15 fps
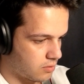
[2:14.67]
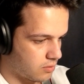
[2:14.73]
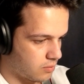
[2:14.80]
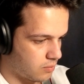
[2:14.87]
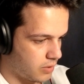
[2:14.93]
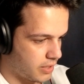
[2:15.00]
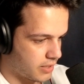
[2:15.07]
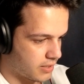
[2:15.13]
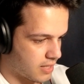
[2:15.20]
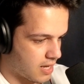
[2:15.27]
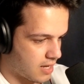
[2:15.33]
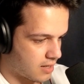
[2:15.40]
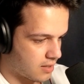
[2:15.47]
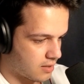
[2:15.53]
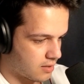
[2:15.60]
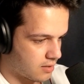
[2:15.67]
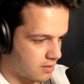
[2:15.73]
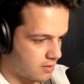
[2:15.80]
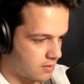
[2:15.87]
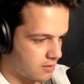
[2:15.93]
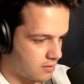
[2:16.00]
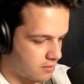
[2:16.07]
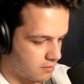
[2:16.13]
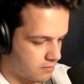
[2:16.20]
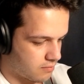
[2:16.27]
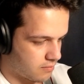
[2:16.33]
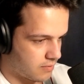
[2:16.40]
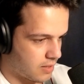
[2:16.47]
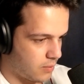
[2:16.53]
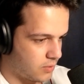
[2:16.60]
what is that?
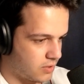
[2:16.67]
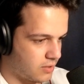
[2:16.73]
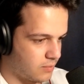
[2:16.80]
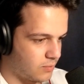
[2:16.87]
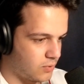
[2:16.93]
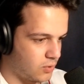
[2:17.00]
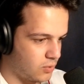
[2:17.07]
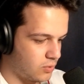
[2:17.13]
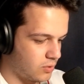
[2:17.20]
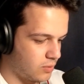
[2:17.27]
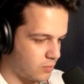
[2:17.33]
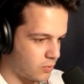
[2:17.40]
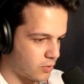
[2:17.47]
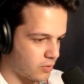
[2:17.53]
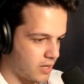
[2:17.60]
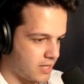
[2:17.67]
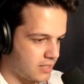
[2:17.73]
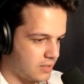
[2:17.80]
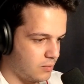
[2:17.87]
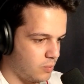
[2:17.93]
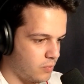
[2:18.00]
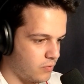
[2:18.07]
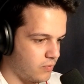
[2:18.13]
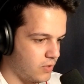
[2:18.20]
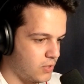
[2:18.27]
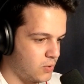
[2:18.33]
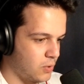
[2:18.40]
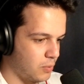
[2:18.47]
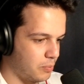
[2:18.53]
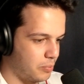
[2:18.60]
That was some crazy
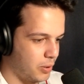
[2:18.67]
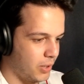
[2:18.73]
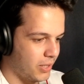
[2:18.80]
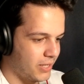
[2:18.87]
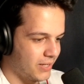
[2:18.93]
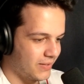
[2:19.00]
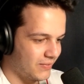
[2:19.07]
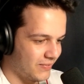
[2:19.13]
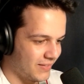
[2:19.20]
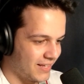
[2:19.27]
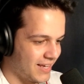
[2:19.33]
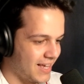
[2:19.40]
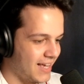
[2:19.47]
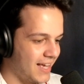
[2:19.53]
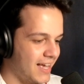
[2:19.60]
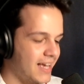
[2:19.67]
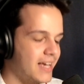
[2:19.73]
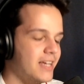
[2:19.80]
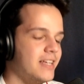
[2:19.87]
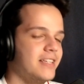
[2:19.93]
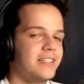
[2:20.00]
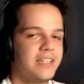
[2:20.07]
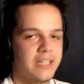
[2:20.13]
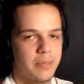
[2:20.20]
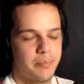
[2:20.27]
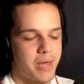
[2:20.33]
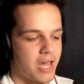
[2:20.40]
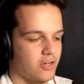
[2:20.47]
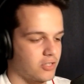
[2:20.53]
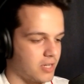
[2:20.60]
visual bug. It's gonna get
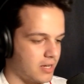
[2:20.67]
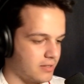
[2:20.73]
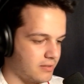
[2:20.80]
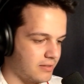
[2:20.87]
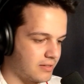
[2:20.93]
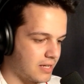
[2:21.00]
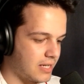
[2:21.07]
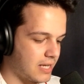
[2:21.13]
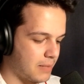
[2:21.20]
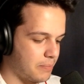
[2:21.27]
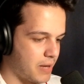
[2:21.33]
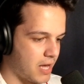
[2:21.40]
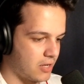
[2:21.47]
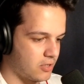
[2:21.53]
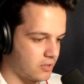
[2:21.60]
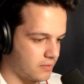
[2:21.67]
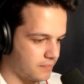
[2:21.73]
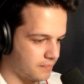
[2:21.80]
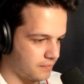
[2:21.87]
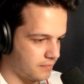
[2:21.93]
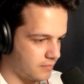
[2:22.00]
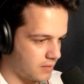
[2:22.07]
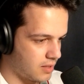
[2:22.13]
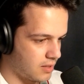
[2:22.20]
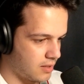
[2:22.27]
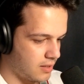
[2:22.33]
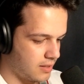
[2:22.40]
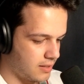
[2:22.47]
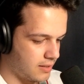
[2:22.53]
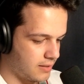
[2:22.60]
patched, guys. It's gonna get patched.
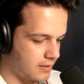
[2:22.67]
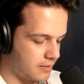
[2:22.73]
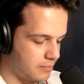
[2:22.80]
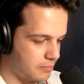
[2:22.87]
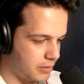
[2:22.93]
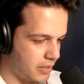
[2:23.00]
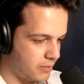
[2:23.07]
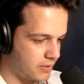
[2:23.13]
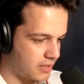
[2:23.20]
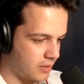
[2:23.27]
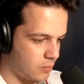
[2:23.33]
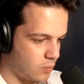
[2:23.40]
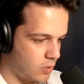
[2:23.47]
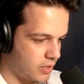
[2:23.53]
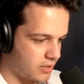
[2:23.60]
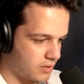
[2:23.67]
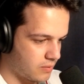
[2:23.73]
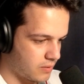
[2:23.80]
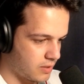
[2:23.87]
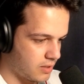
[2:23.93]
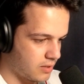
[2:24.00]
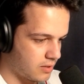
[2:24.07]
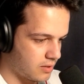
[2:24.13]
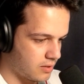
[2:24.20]
But I was like, what is going on?